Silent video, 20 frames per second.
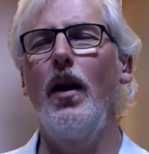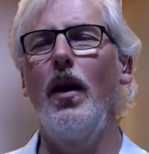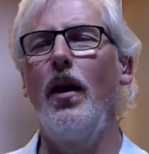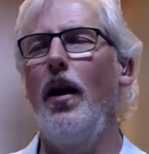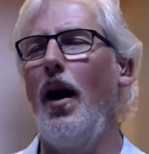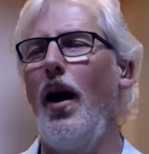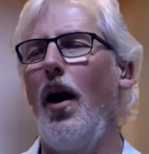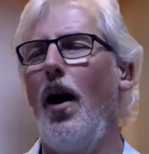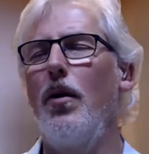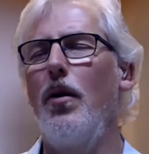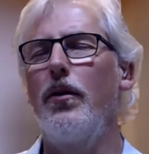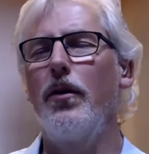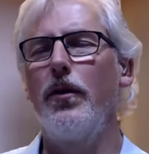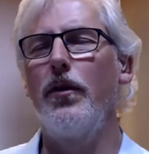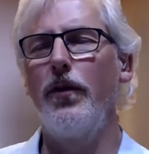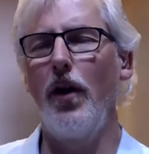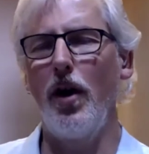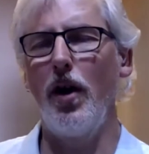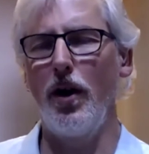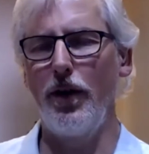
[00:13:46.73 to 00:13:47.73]
However
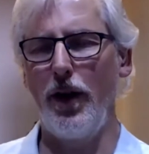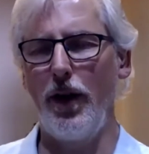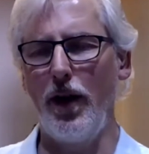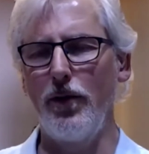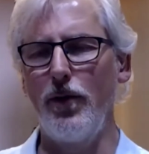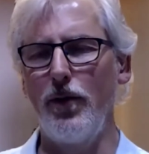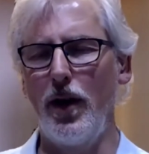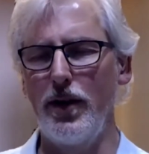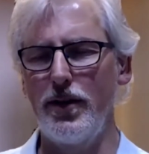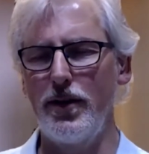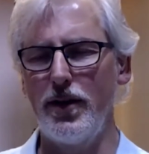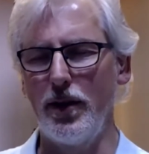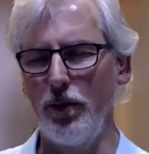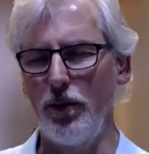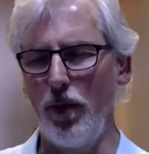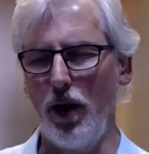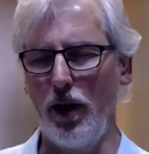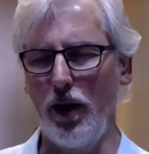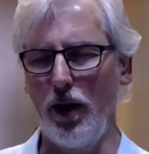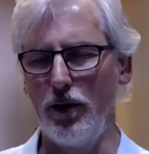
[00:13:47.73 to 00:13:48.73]
far that resting
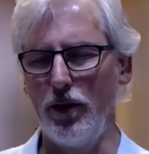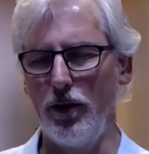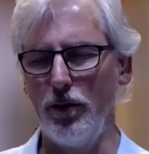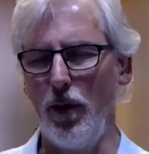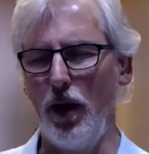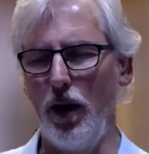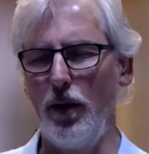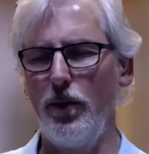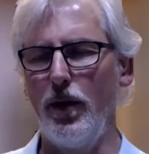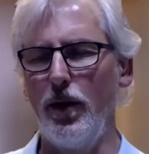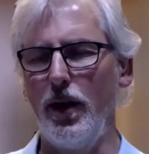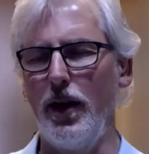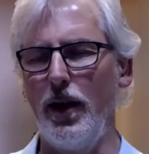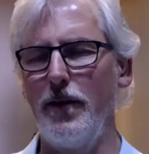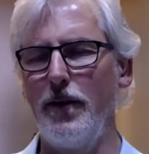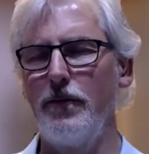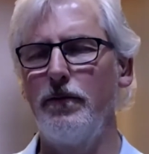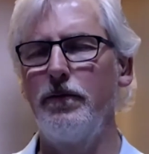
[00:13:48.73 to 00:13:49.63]
by you might be.